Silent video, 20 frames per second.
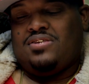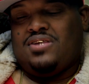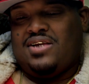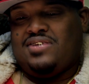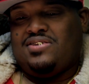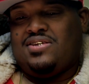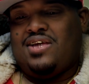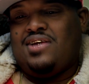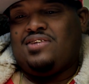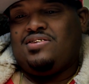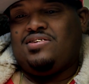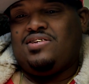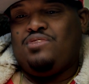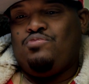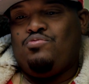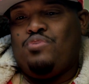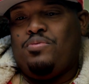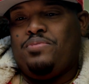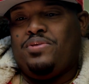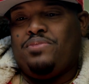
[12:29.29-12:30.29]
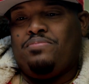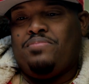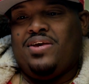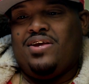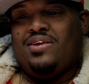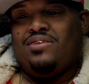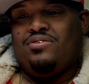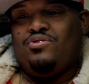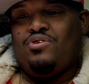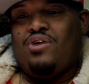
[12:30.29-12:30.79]
That's how I see women,
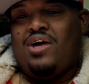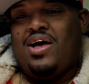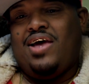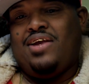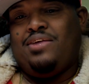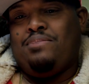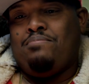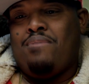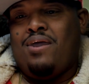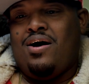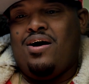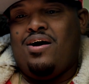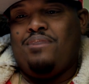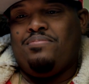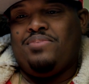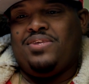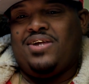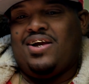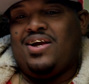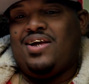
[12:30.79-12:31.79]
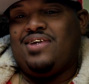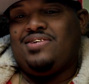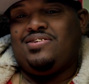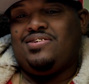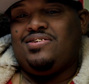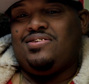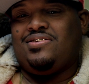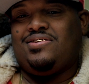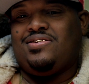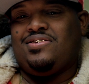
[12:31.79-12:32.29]
man. I had a mom and I got
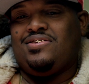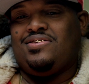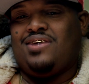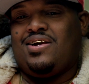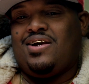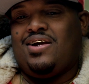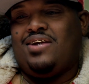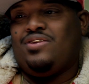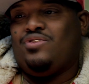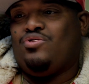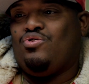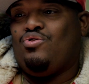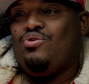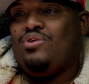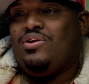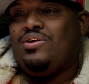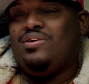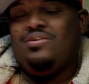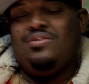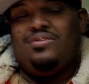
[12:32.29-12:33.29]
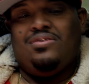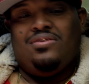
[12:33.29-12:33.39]
sisters, I got a daughter.